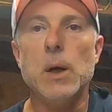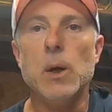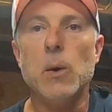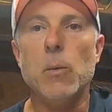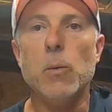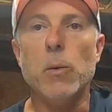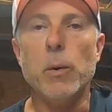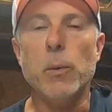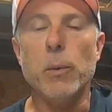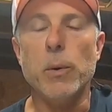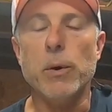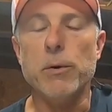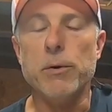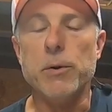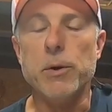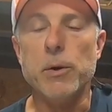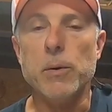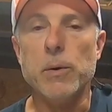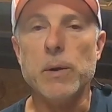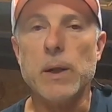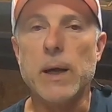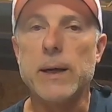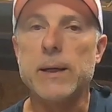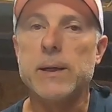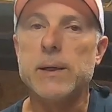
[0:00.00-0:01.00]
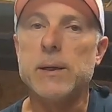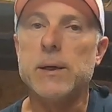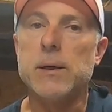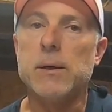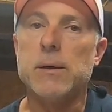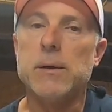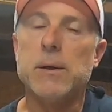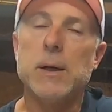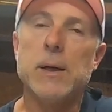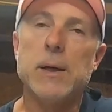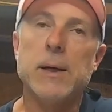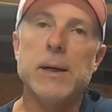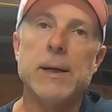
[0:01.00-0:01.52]
will do like
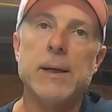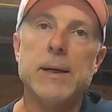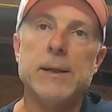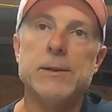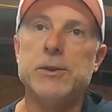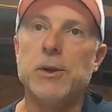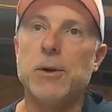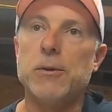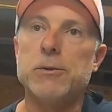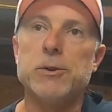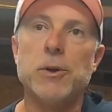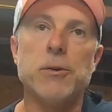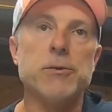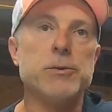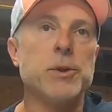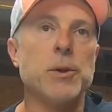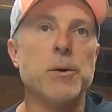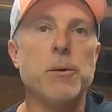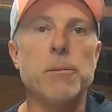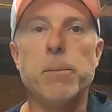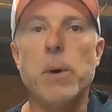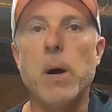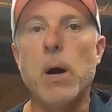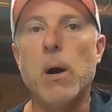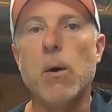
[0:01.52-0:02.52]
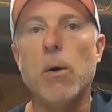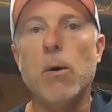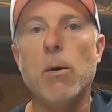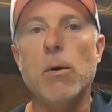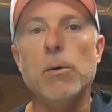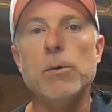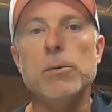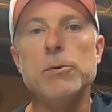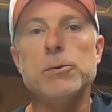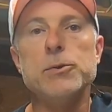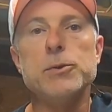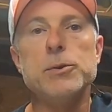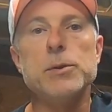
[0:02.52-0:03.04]
a jerk
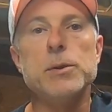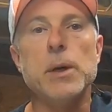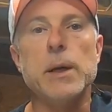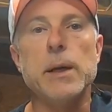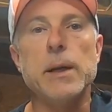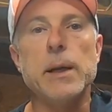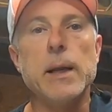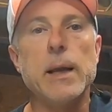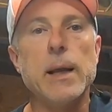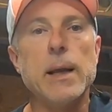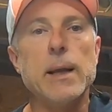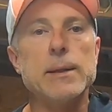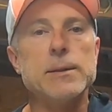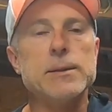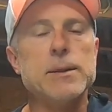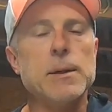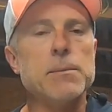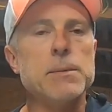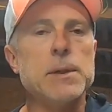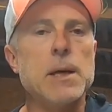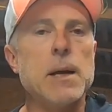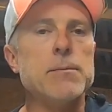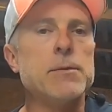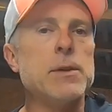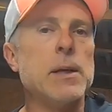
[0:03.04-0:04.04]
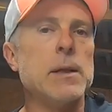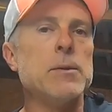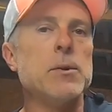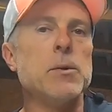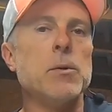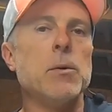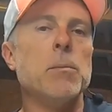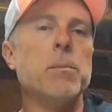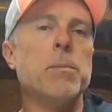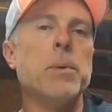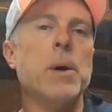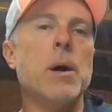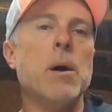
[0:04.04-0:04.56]
pause, and sometimes that
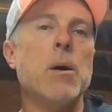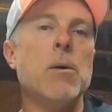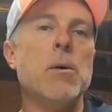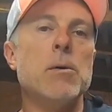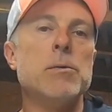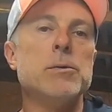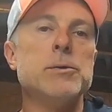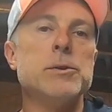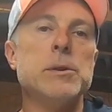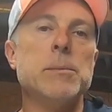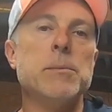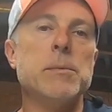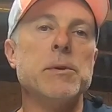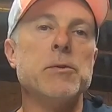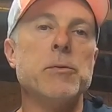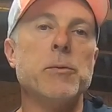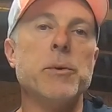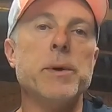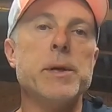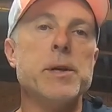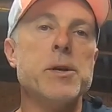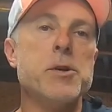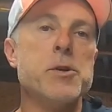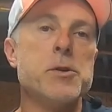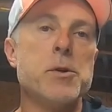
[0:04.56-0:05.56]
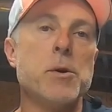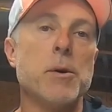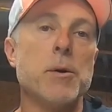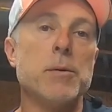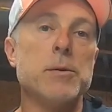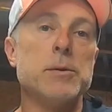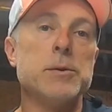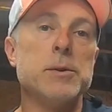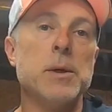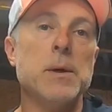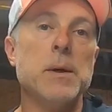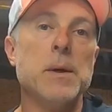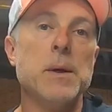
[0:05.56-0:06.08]
little pause in between your
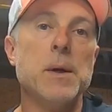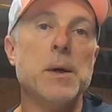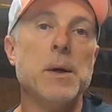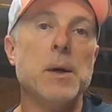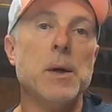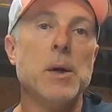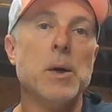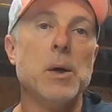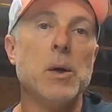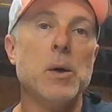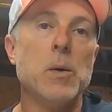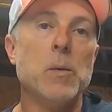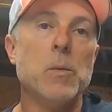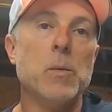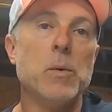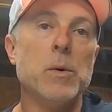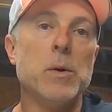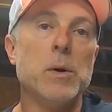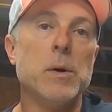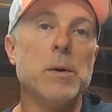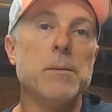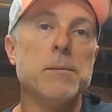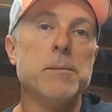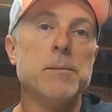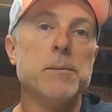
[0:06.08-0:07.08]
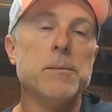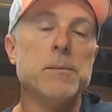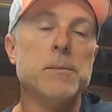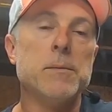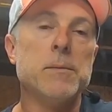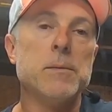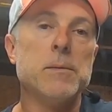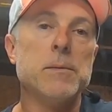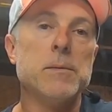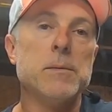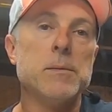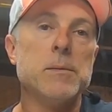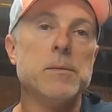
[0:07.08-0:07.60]
jerks will
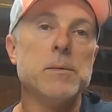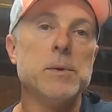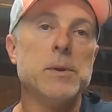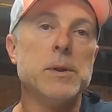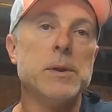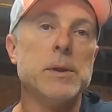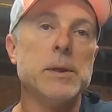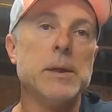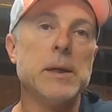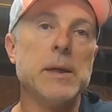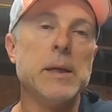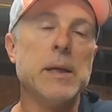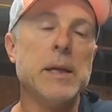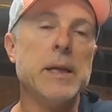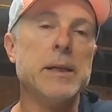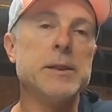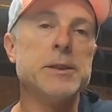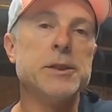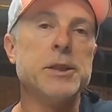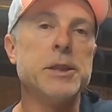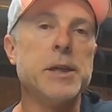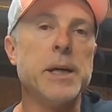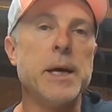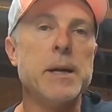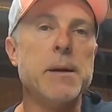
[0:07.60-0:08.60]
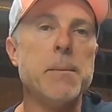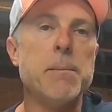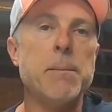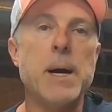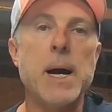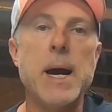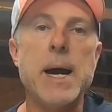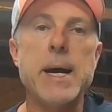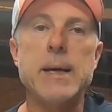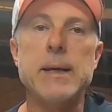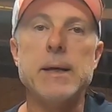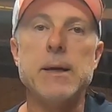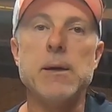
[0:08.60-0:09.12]
initiate a
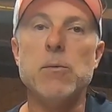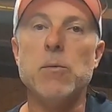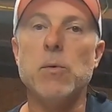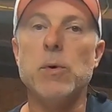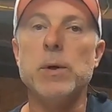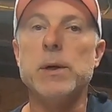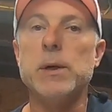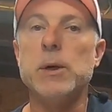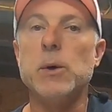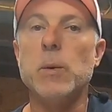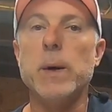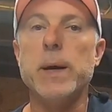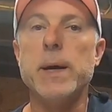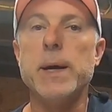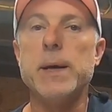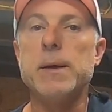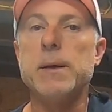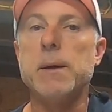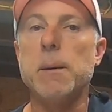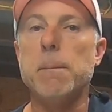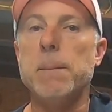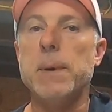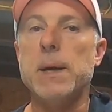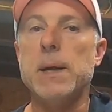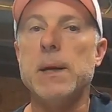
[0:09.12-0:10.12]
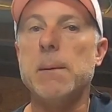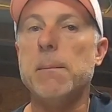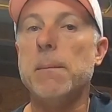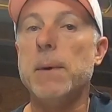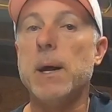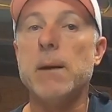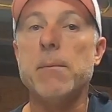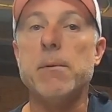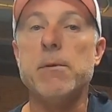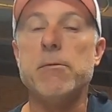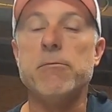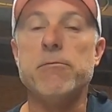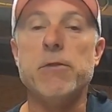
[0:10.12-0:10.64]
bite, get one to go ahead and commit that might
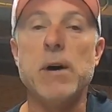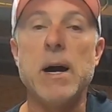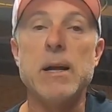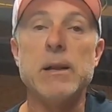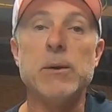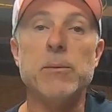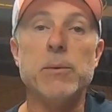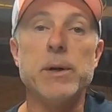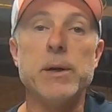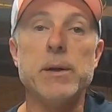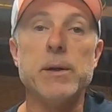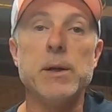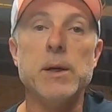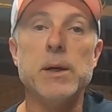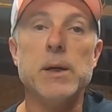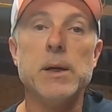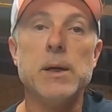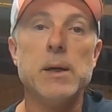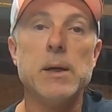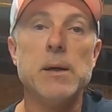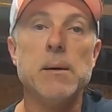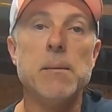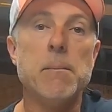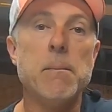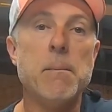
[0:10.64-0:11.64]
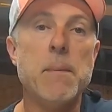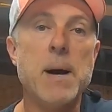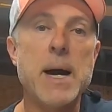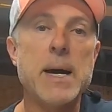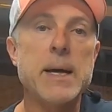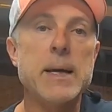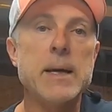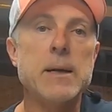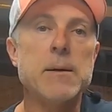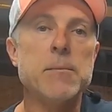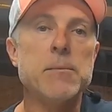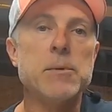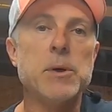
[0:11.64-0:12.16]
have been following it. Might
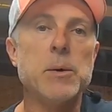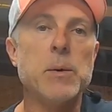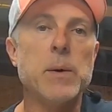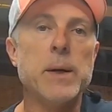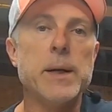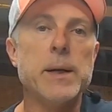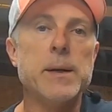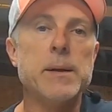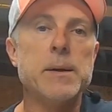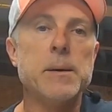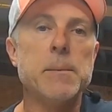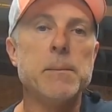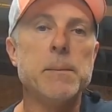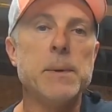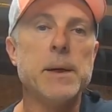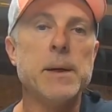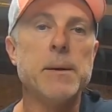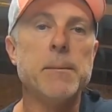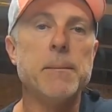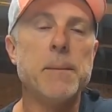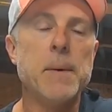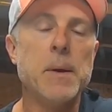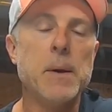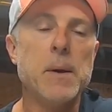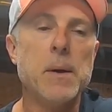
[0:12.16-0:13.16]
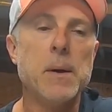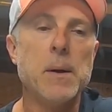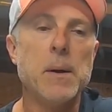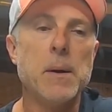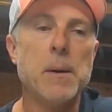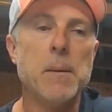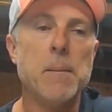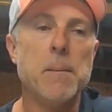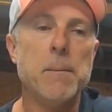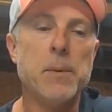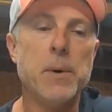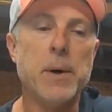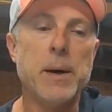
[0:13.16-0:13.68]
get them to go ahead and commit.
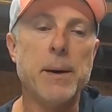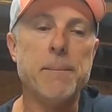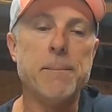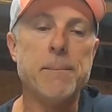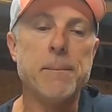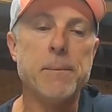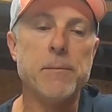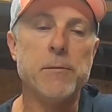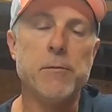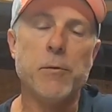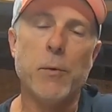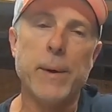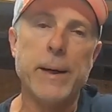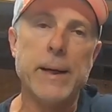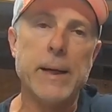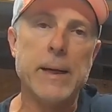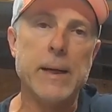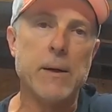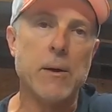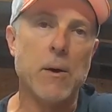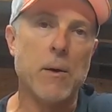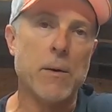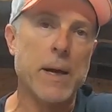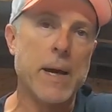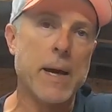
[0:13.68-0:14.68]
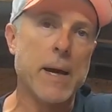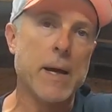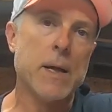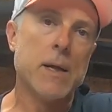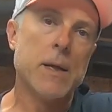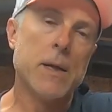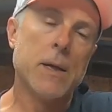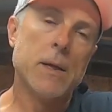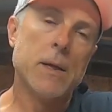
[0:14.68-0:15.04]
But before we get into all that,